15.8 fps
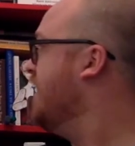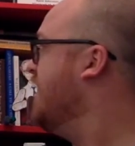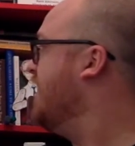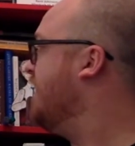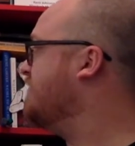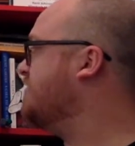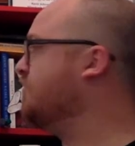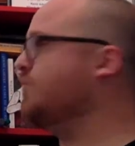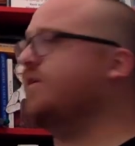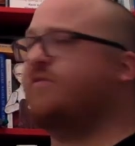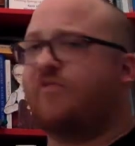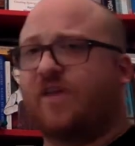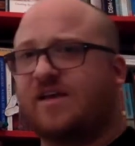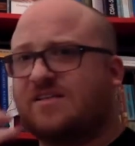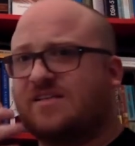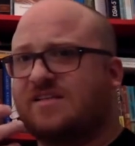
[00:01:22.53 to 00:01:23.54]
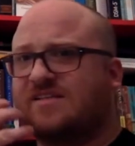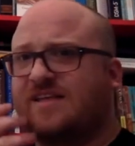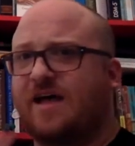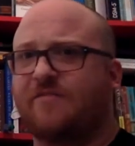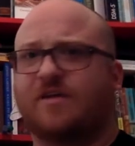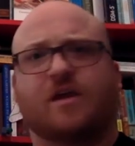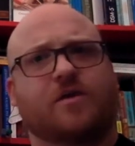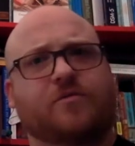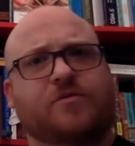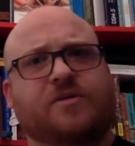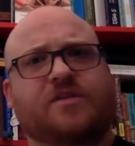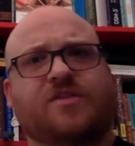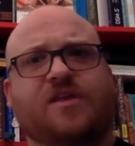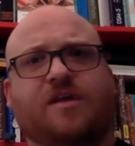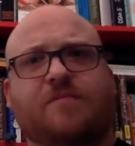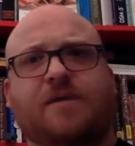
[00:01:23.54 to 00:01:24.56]
It's a reflex to salvate. You don't really
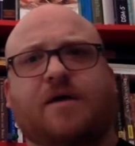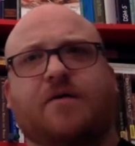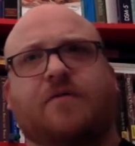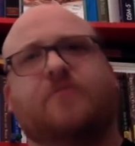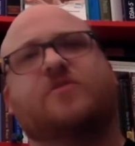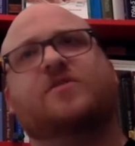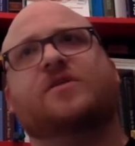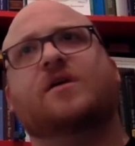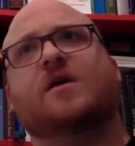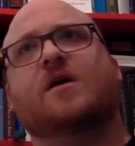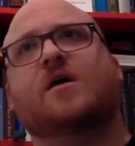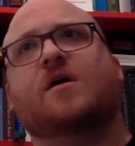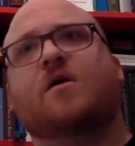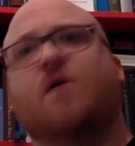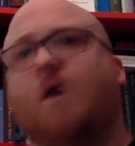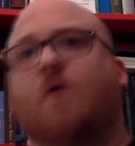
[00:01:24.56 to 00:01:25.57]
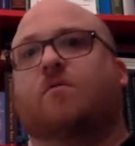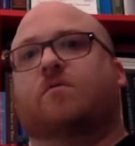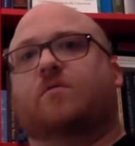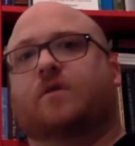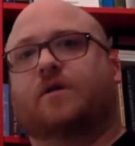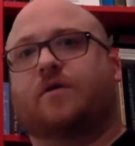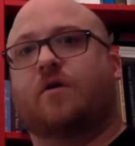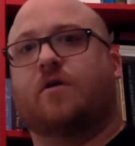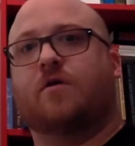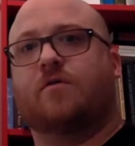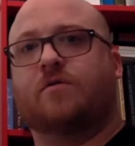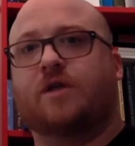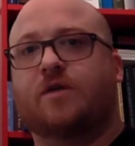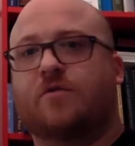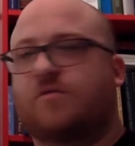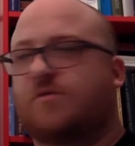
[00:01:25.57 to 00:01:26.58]
think about a
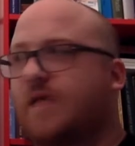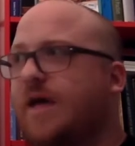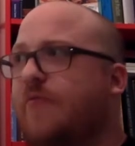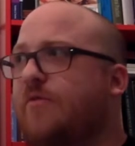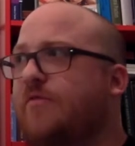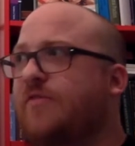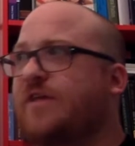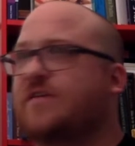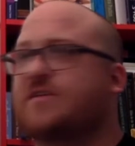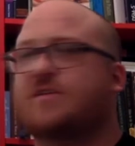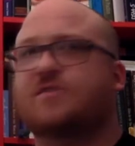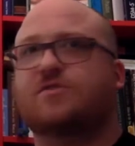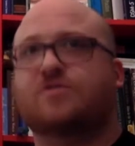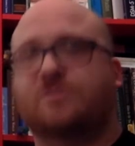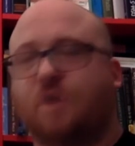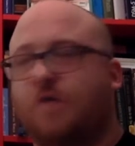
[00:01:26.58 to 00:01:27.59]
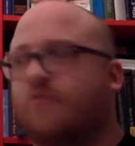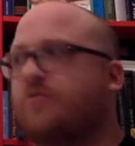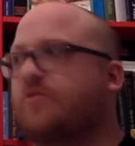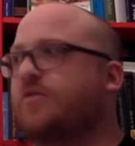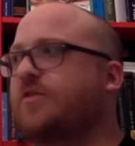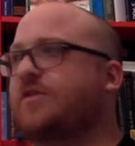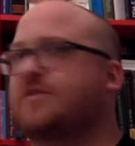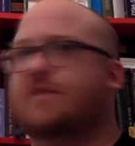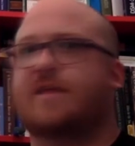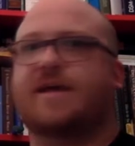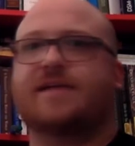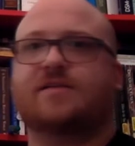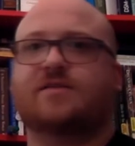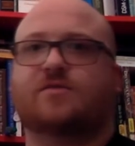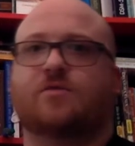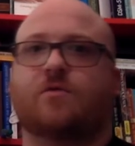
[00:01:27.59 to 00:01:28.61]
lot of reflexes. You startled, things of that
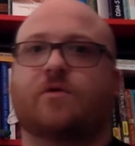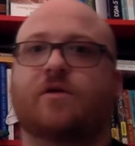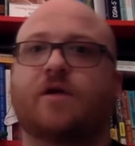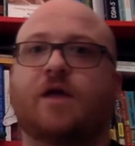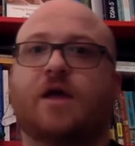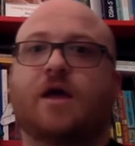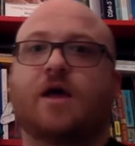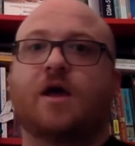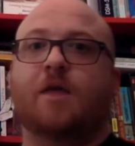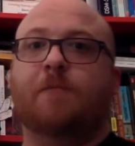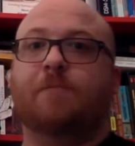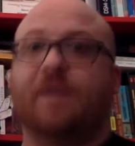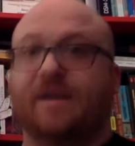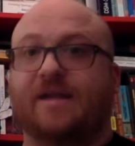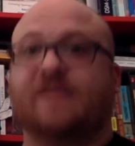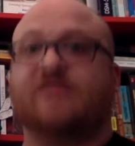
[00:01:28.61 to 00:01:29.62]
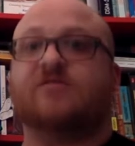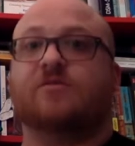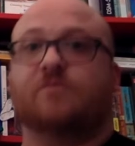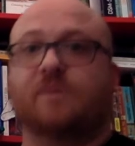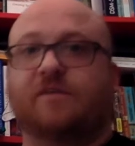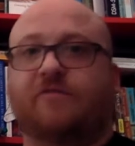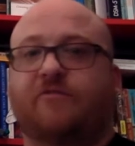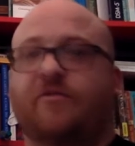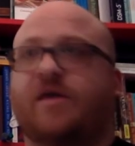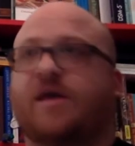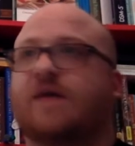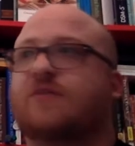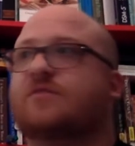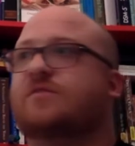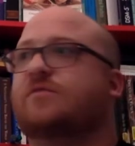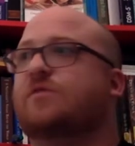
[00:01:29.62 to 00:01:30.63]
sort. But it is a
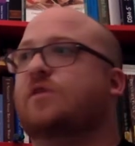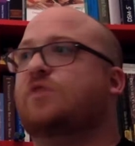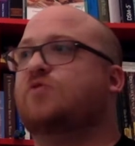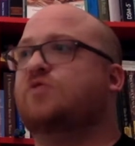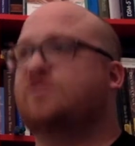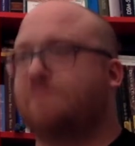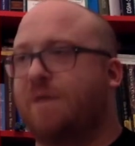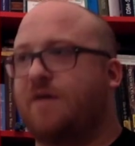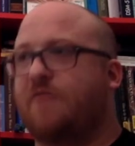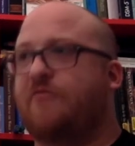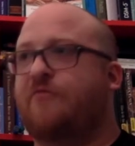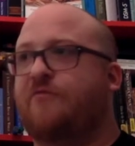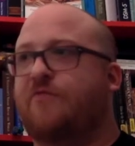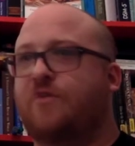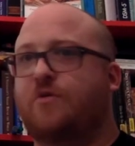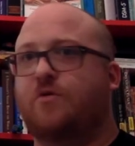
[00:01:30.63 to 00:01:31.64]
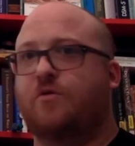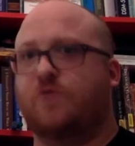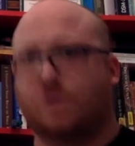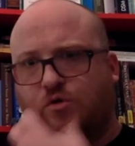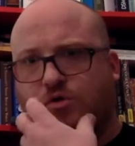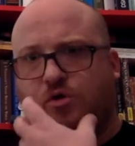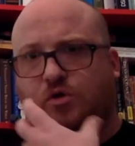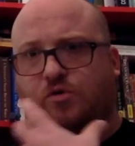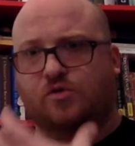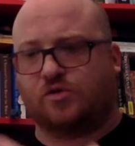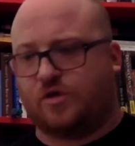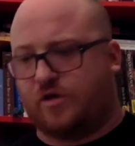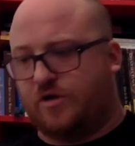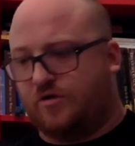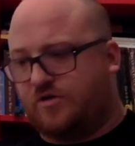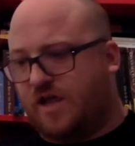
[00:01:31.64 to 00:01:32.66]
reflex. You smell food. You start,
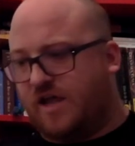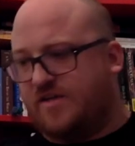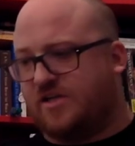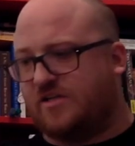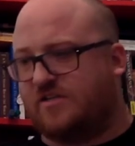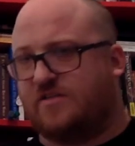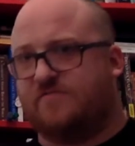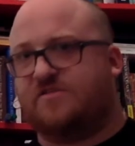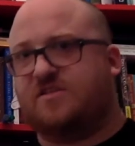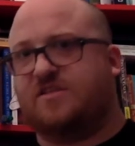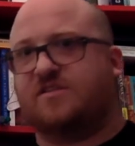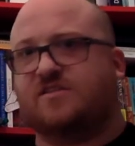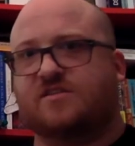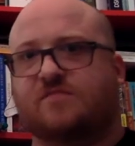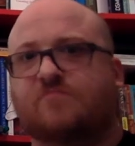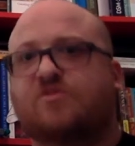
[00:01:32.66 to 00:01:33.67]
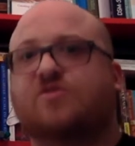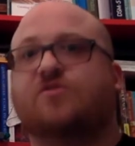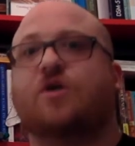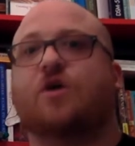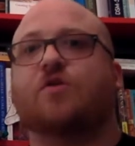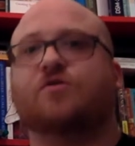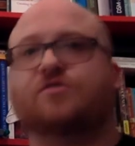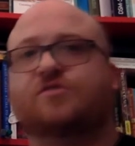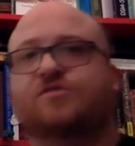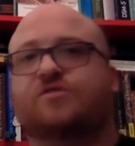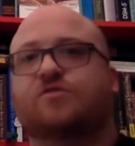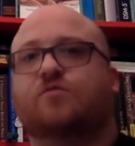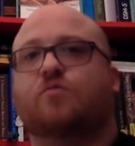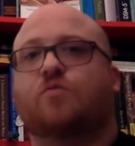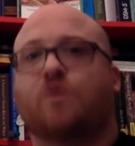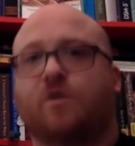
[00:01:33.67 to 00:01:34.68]
your digestive system starts to
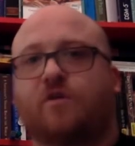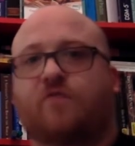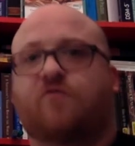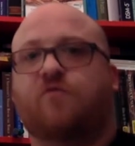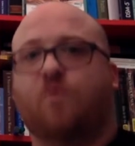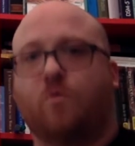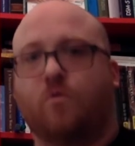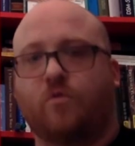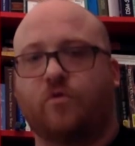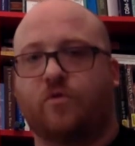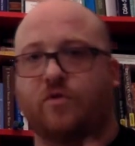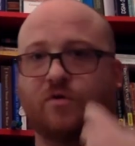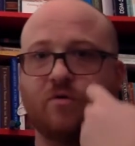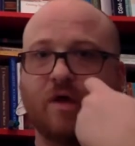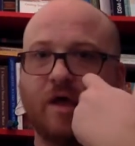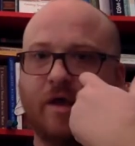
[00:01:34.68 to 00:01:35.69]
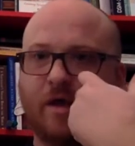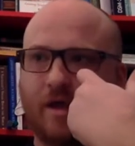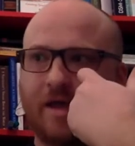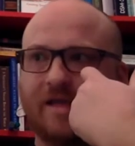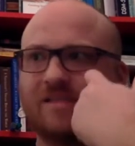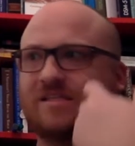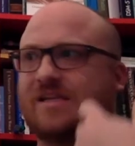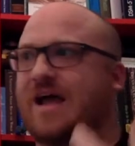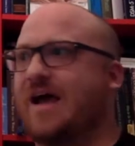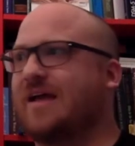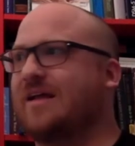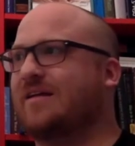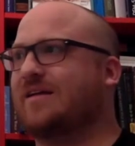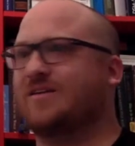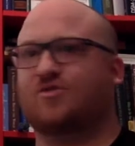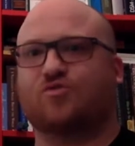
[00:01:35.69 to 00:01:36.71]
work for you. It's not
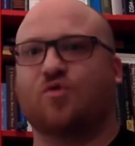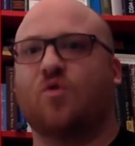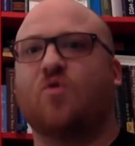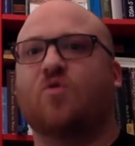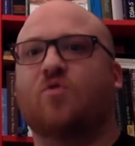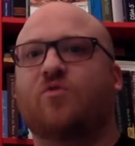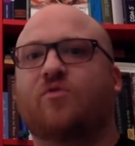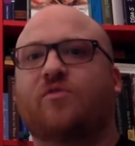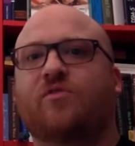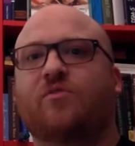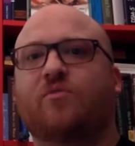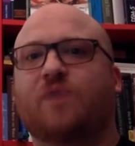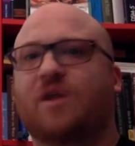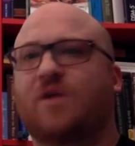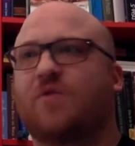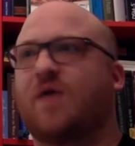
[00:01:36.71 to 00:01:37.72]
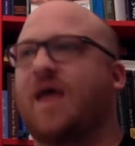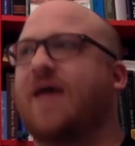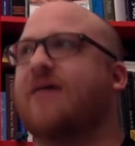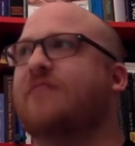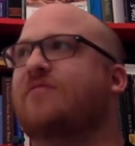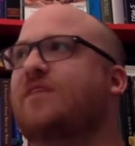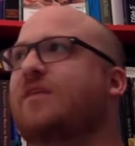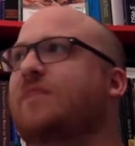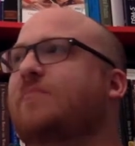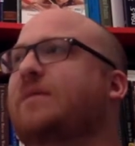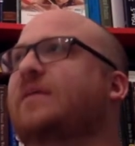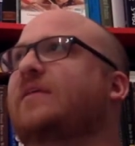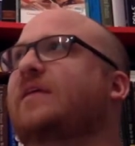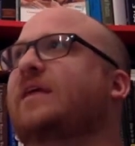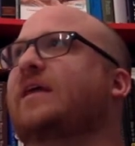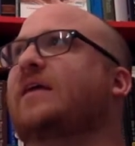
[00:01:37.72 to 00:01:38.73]
controlled. We don't have the
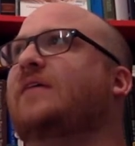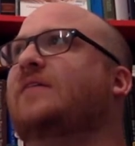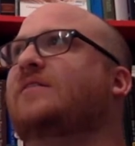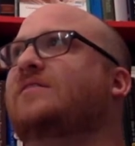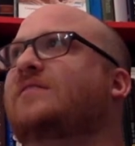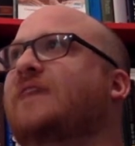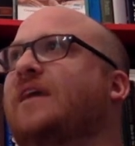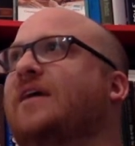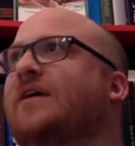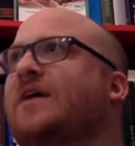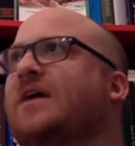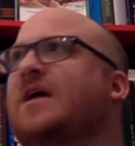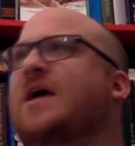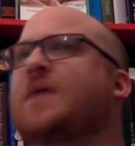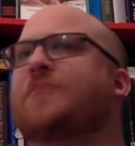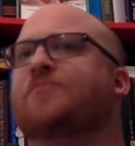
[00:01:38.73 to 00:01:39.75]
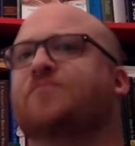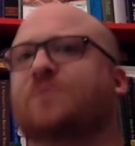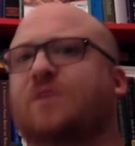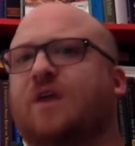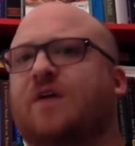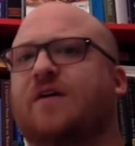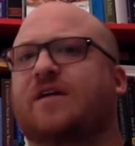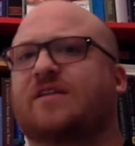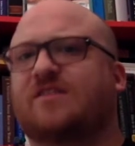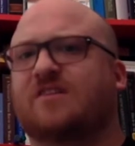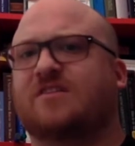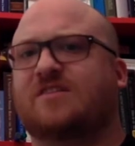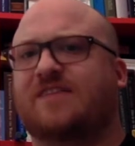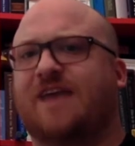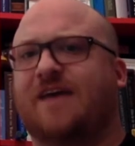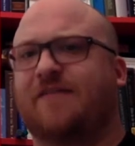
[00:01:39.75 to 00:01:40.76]
ability to say, all right, start
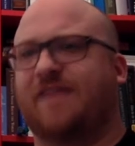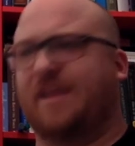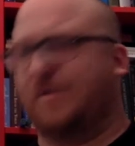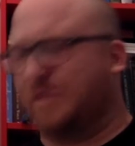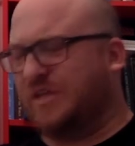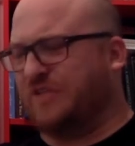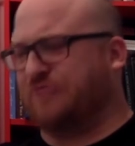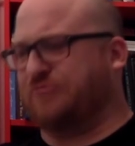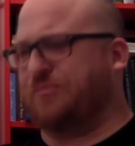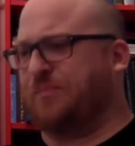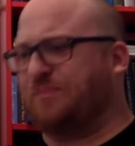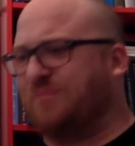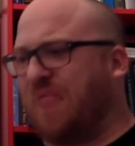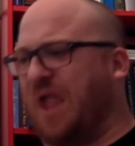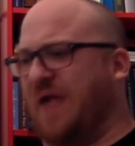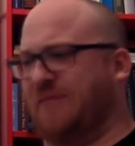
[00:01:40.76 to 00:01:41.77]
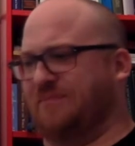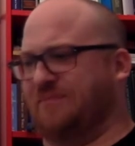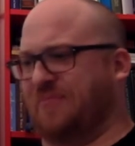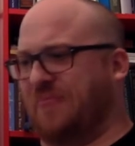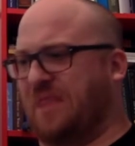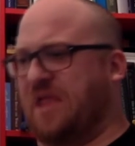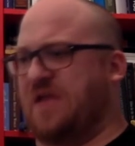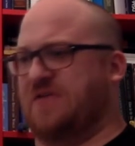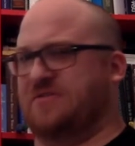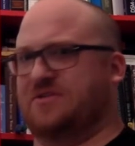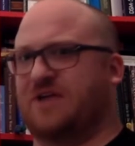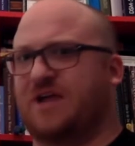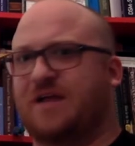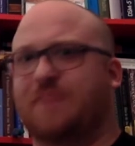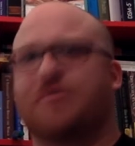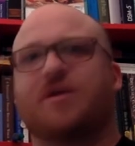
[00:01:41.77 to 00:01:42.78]
salivating. We can try to
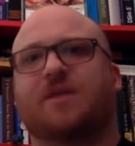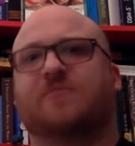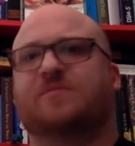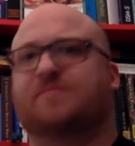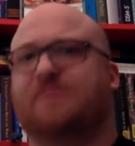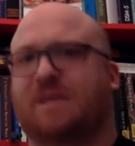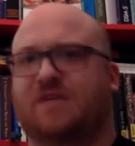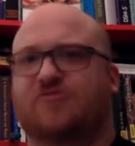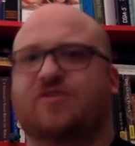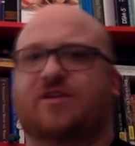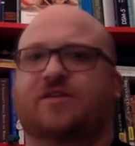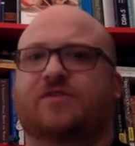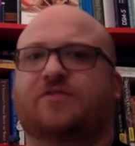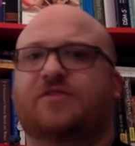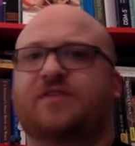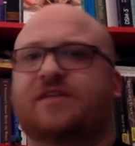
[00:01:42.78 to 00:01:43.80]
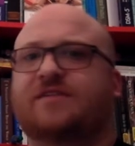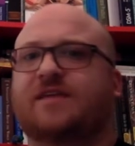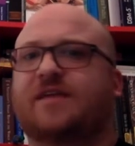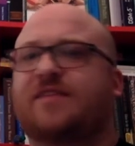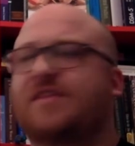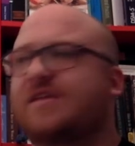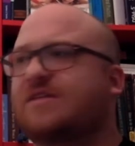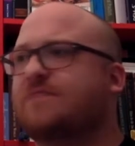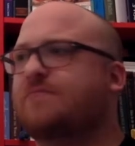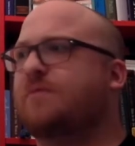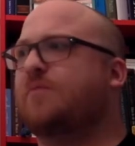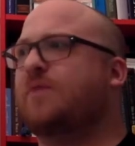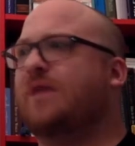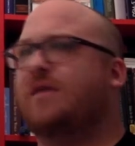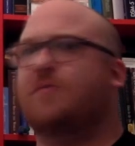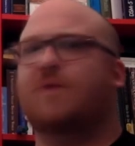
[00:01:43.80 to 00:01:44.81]
bring up spit, try to do things like this, but
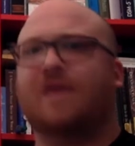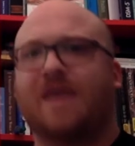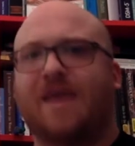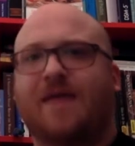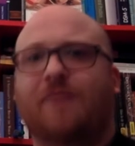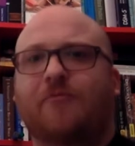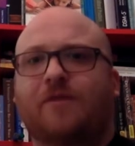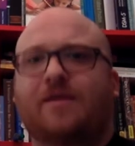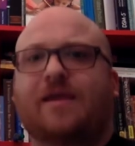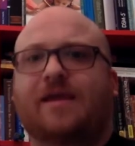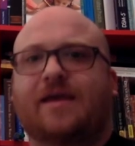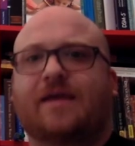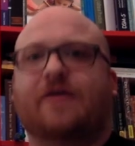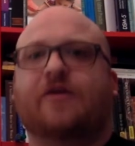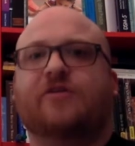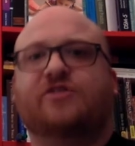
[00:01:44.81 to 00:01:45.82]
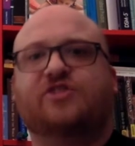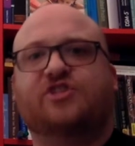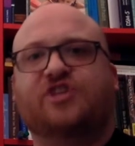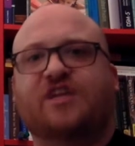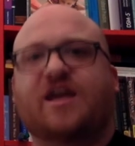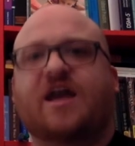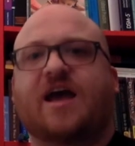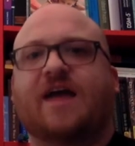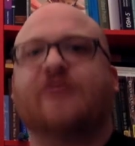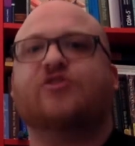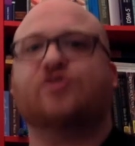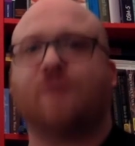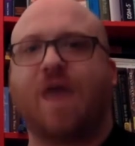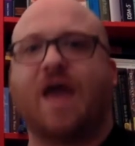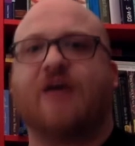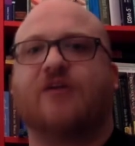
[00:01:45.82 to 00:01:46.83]
we can't really get our GI
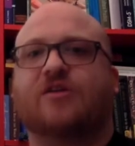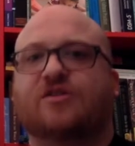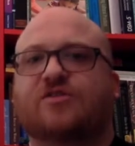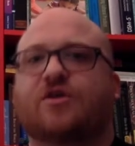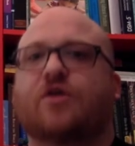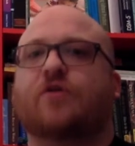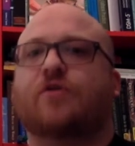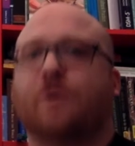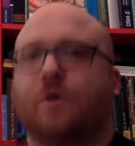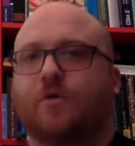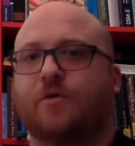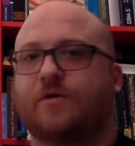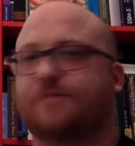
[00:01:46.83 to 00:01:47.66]
tract to start going.